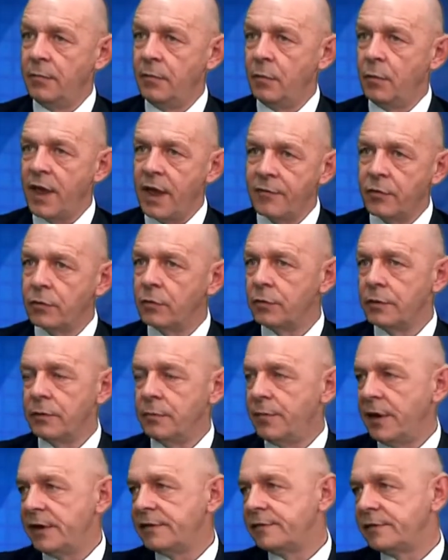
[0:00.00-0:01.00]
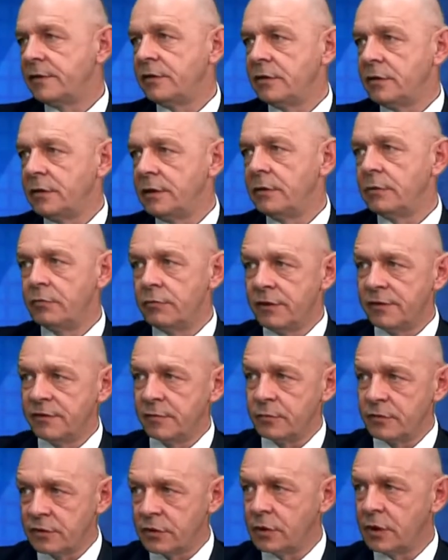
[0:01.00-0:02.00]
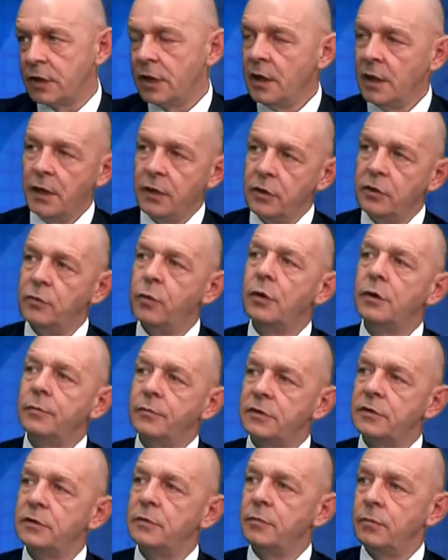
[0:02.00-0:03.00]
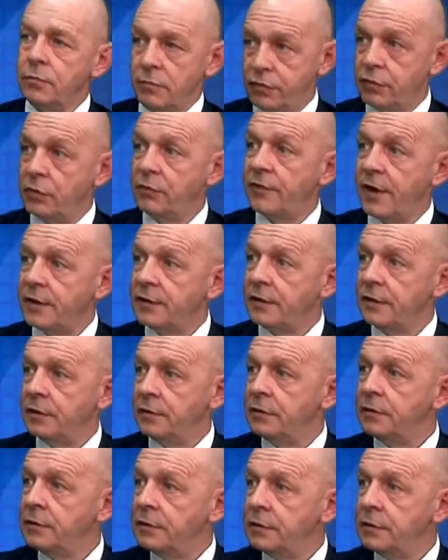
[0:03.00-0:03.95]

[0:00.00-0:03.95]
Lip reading: we have all the best security or reasonable security, you'd want them to prove that to you.